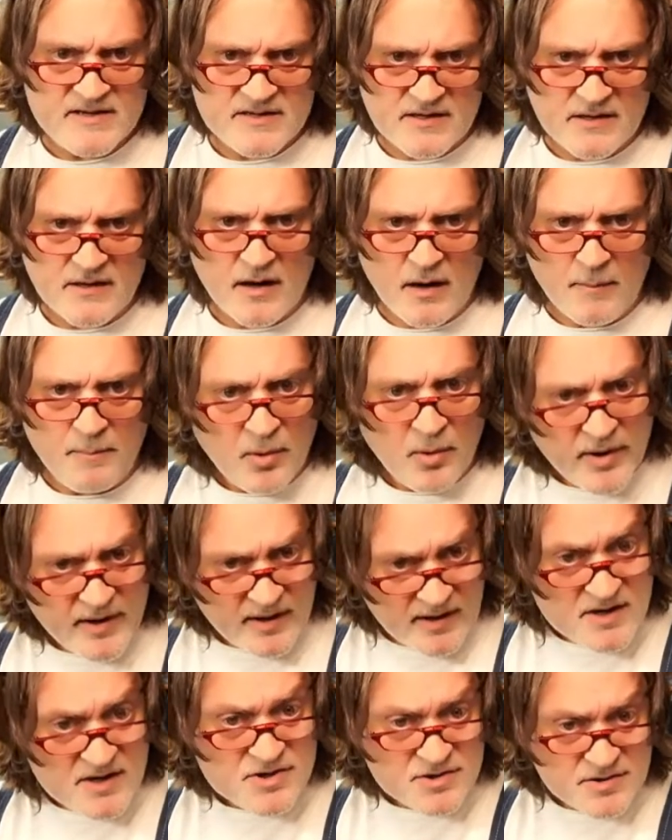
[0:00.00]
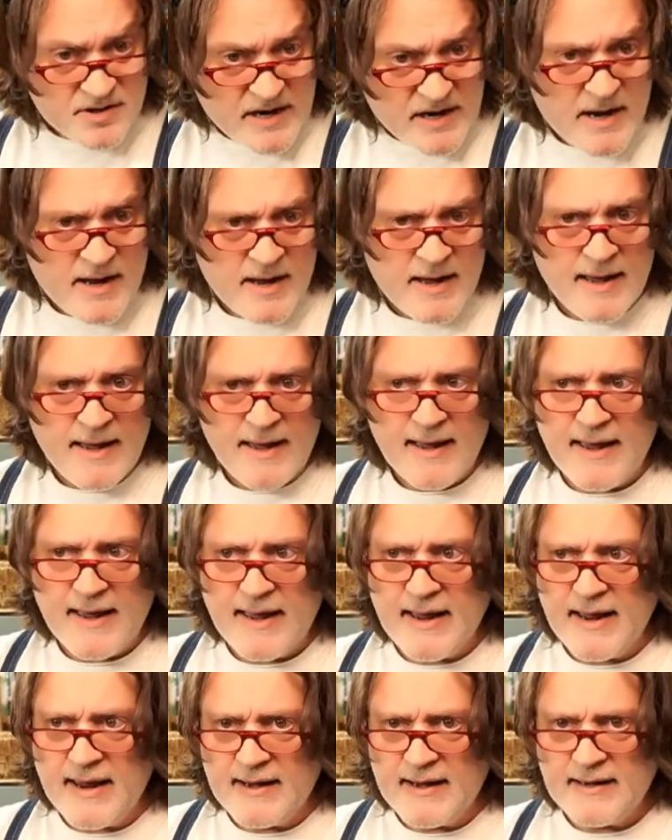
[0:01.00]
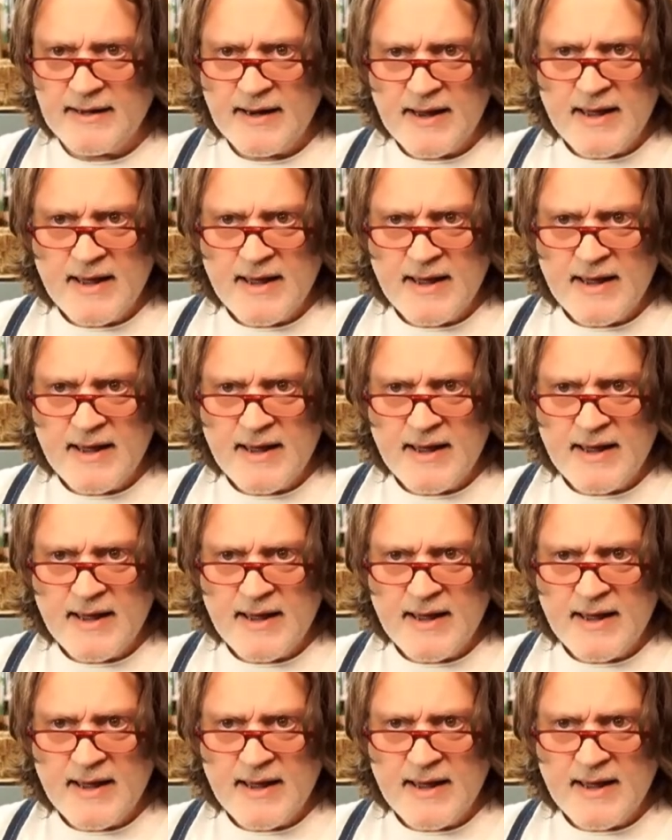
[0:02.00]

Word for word: a, a point in history. And